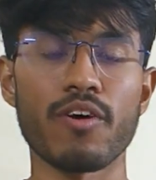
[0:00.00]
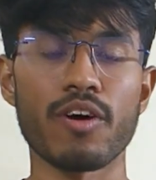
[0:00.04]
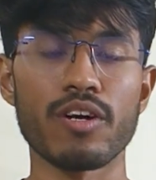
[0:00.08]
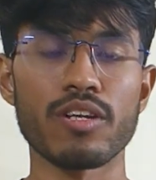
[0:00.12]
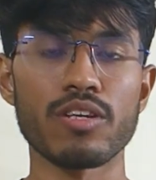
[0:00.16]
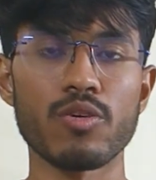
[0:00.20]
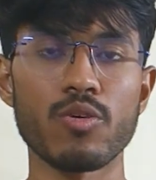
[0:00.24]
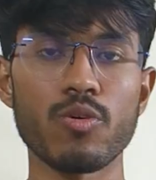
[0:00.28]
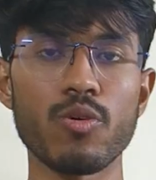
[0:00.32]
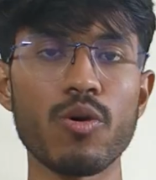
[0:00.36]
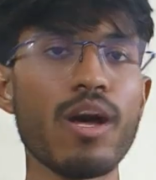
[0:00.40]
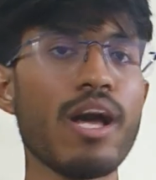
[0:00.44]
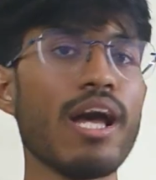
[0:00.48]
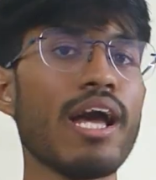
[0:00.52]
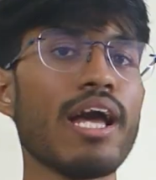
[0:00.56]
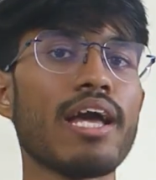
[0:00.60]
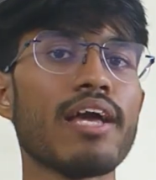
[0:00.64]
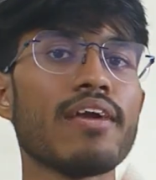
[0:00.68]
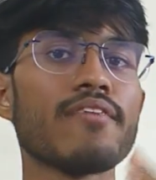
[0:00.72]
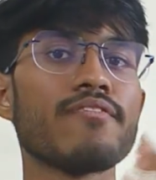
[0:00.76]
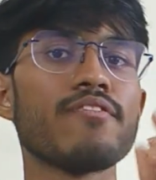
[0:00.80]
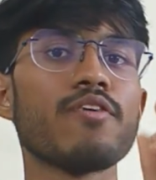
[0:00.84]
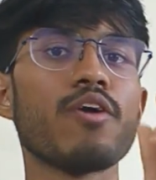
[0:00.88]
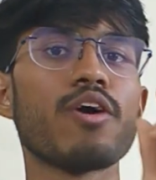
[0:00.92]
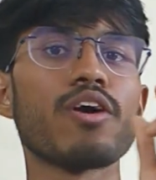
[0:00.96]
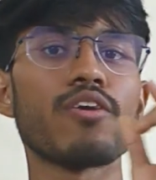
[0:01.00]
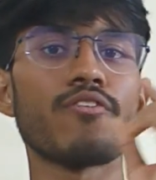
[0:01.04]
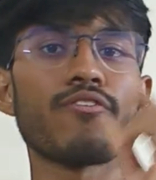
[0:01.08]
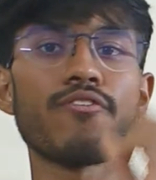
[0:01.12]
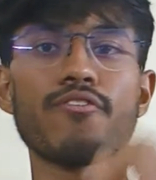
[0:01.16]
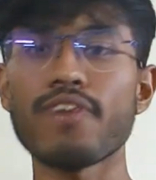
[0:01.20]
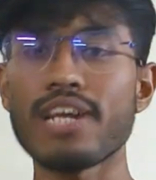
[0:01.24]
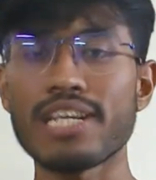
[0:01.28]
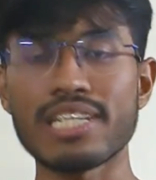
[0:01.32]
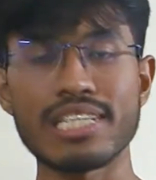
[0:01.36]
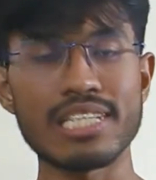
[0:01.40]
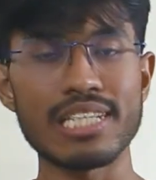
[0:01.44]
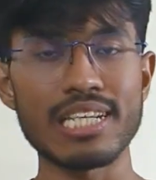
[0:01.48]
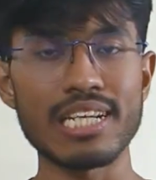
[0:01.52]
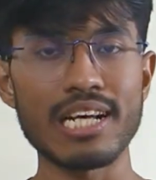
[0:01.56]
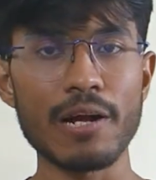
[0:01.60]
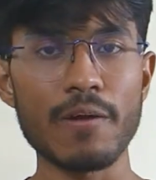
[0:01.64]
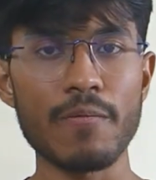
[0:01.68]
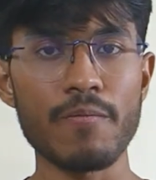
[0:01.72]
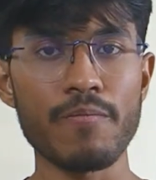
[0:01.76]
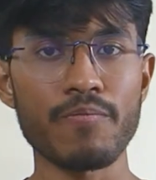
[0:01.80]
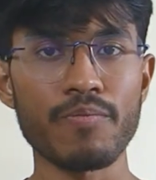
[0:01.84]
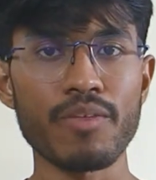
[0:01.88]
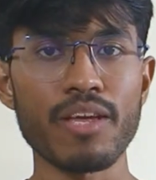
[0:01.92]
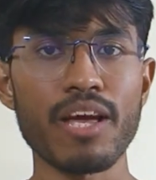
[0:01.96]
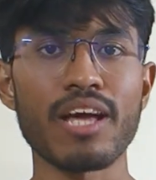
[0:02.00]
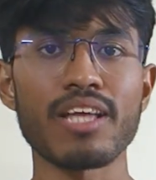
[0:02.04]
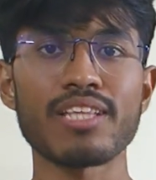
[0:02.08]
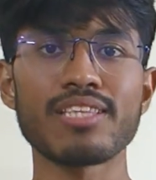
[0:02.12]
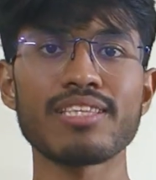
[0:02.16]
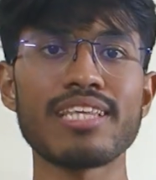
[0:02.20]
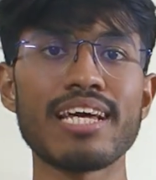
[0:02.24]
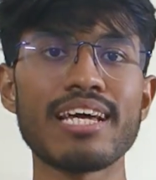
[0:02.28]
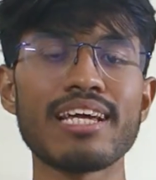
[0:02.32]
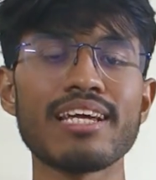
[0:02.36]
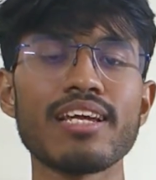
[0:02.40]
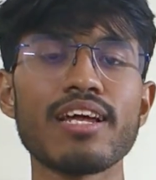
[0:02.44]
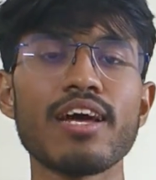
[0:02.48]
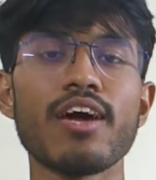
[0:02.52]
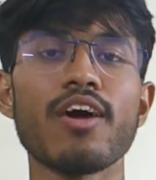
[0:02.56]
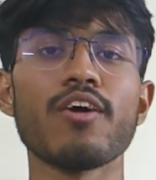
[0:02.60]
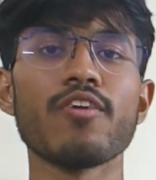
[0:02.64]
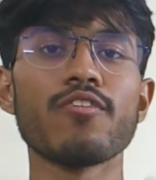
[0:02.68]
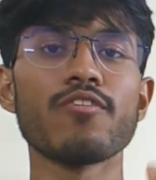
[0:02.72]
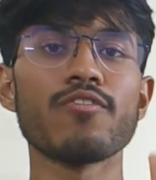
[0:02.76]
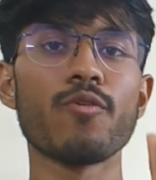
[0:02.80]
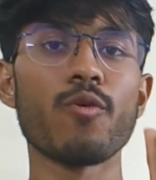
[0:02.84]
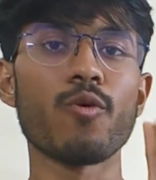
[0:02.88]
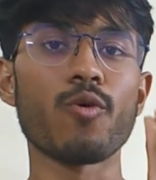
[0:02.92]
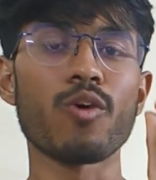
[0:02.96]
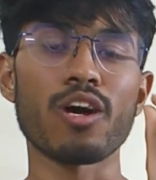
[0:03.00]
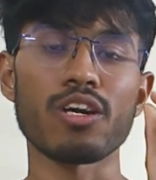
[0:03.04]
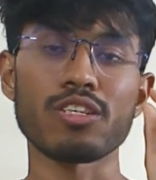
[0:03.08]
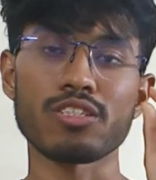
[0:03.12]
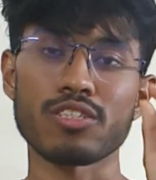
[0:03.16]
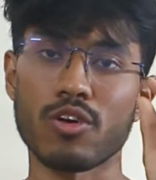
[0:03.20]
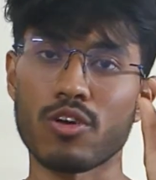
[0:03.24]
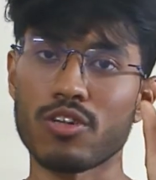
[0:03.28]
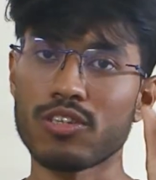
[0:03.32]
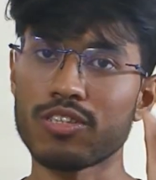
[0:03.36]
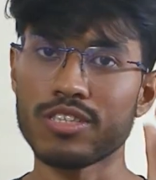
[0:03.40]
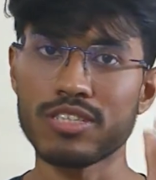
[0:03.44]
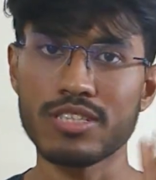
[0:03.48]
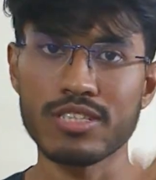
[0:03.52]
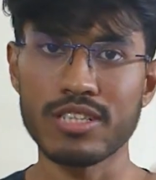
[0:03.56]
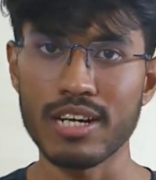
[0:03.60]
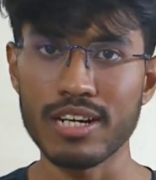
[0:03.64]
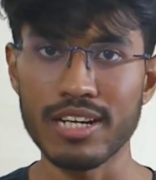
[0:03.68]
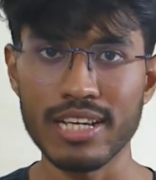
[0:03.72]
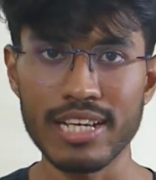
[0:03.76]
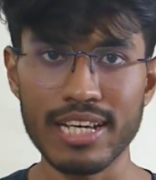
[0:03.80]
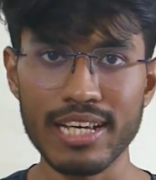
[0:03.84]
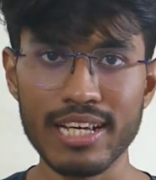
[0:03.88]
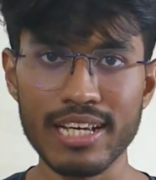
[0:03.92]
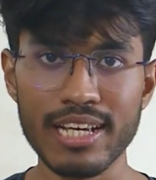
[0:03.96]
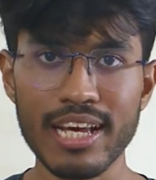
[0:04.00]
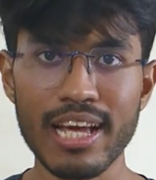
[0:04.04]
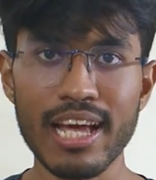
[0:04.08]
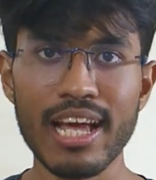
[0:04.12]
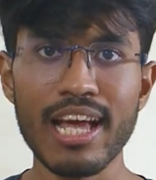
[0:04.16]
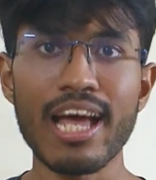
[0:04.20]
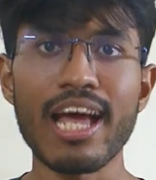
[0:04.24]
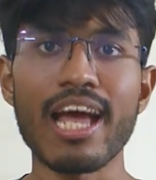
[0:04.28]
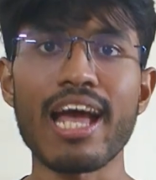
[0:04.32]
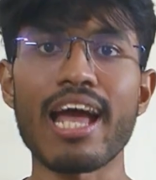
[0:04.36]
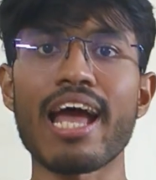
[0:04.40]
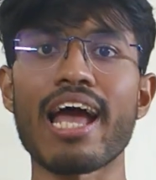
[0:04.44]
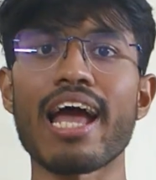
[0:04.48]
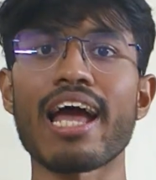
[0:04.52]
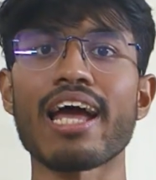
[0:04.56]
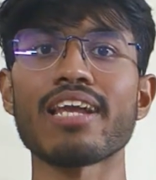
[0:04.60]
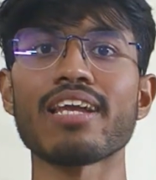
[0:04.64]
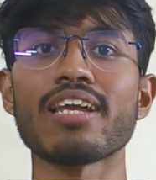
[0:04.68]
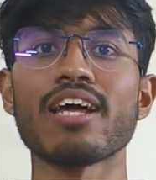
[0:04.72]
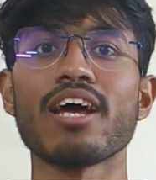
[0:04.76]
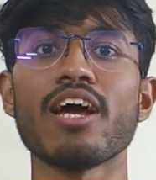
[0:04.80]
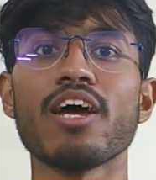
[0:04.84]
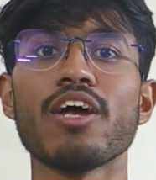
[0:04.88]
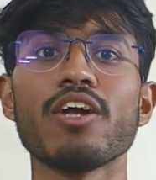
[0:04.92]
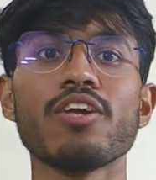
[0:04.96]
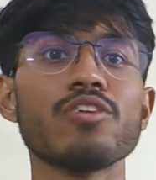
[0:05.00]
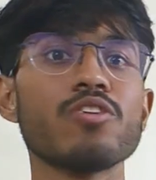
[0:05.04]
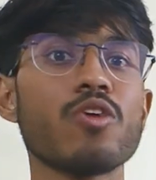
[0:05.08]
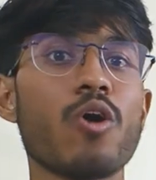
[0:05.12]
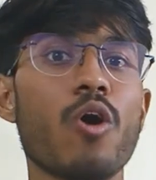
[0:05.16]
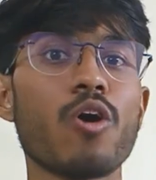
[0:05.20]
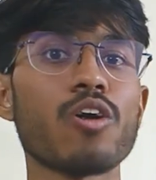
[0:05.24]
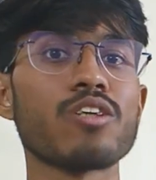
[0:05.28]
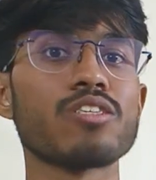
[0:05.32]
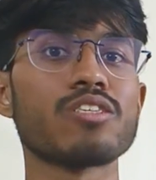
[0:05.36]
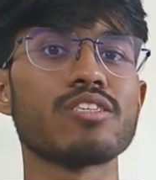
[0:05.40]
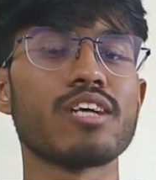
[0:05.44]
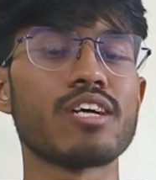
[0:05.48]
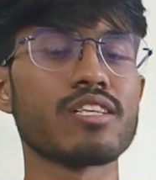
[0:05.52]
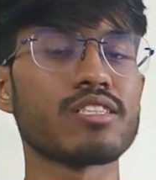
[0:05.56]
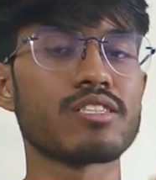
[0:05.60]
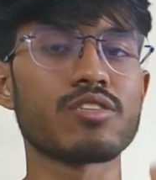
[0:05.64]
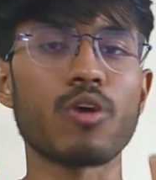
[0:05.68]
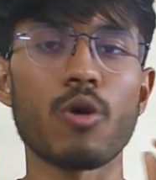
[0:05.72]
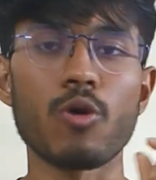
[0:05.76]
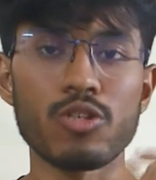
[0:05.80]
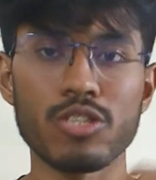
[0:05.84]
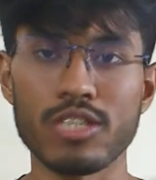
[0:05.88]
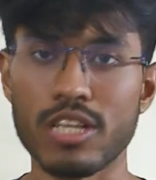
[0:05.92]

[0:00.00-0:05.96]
you, if you are a freshie, then focus on studying and not just question